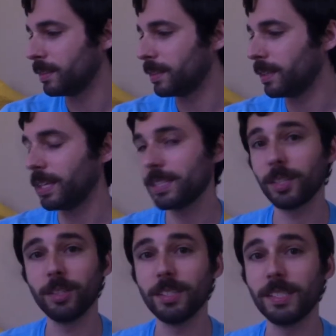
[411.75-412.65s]
And that's a
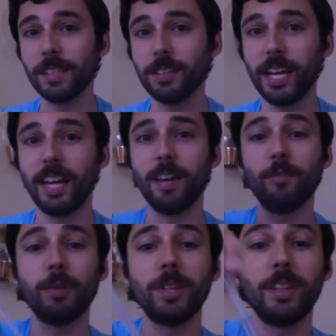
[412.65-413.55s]
good skill to have
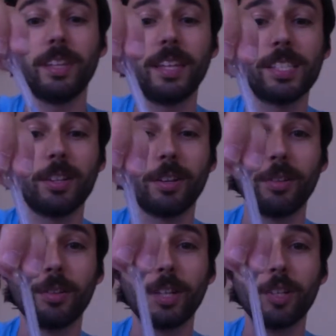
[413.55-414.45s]
when they start
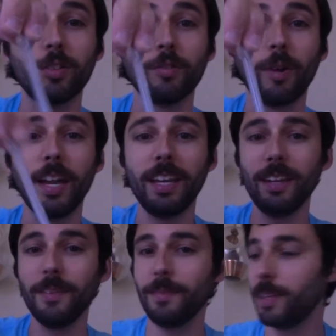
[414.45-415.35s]
learning to write,
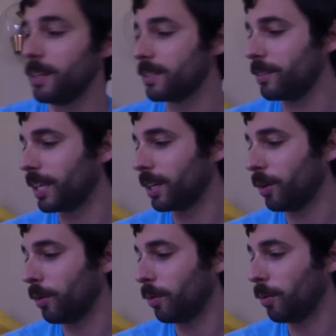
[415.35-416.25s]
so they can
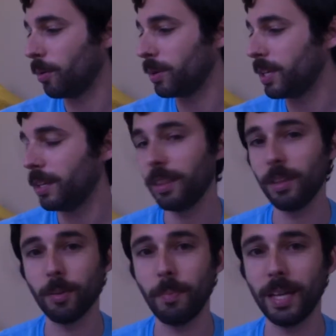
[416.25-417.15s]
hold their
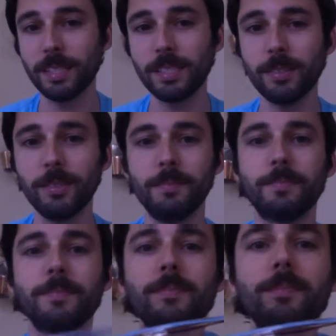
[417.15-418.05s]
pencil
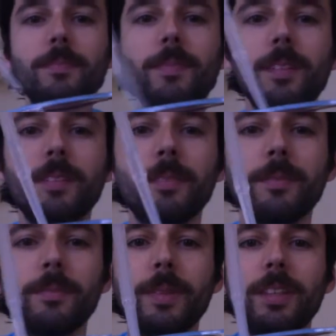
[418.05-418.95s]

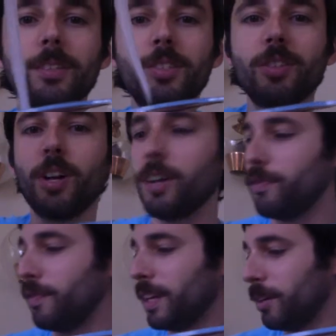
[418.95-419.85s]
with their strong
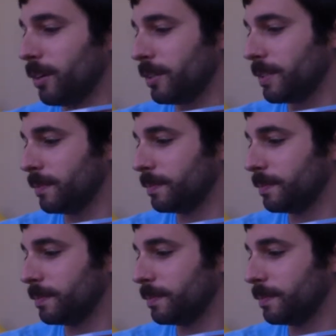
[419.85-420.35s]
fingers.